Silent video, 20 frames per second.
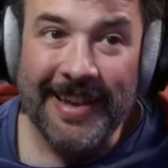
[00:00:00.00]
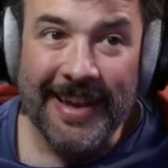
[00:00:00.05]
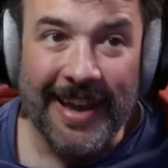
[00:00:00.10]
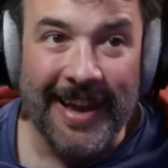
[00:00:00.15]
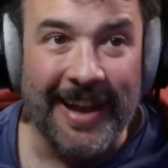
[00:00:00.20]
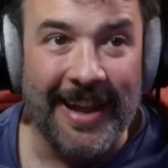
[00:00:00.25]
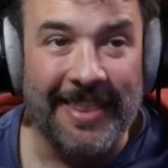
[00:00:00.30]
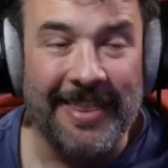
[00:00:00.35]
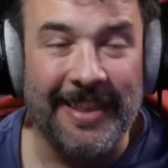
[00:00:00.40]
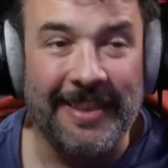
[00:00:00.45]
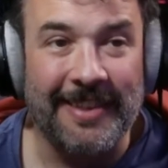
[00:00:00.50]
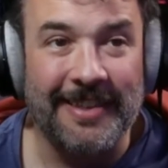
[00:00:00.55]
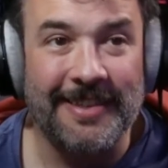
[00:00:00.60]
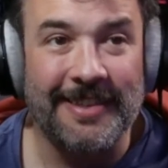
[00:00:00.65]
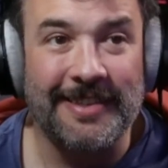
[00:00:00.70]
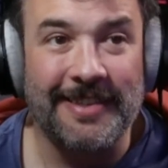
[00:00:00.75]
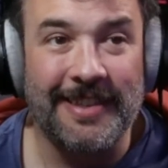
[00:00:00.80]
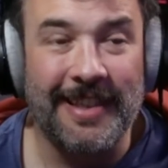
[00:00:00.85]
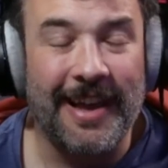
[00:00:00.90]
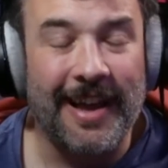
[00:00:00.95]
And I think
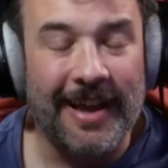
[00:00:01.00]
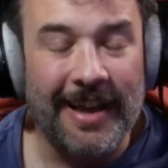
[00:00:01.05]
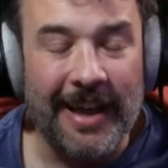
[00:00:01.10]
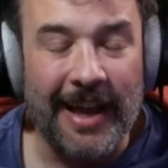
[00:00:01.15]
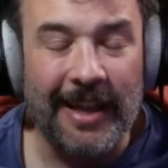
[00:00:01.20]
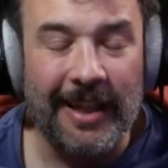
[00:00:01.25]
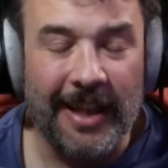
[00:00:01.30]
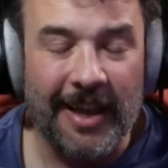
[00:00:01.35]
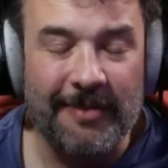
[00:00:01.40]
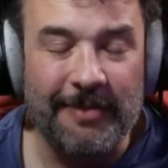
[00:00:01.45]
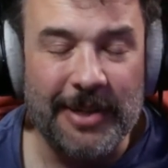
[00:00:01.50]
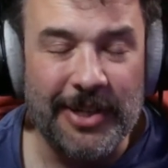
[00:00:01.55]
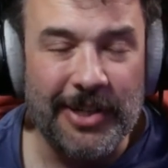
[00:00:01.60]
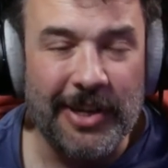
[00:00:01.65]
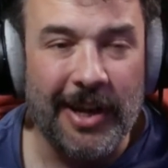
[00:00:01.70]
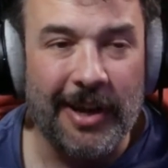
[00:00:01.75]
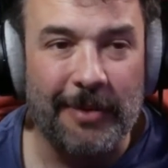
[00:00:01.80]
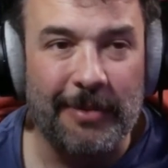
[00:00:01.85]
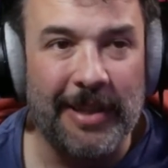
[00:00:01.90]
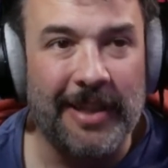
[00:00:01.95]
I love
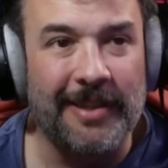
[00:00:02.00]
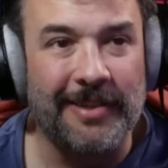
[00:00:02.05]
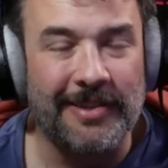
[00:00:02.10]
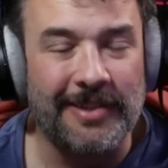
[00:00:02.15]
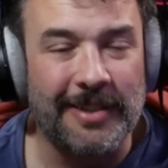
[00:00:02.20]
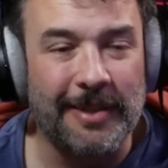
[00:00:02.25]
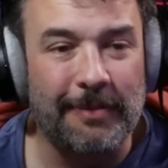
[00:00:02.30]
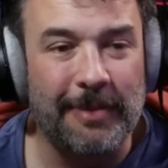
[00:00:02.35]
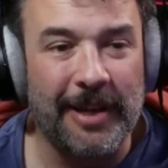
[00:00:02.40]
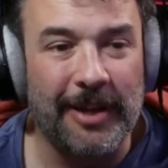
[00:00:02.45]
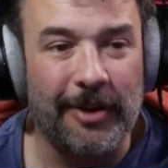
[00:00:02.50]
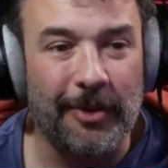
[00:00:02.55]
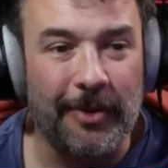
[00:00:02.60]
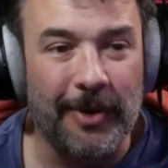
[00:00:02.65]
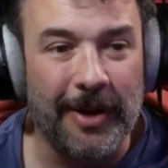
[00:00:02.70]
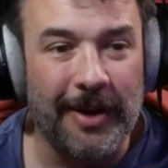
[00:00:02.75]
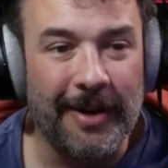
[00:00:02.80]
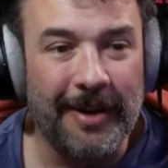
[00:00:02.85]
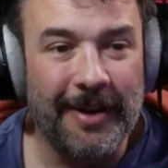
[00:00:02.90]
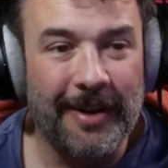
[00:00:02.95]
Michelle, but this is the bigger one.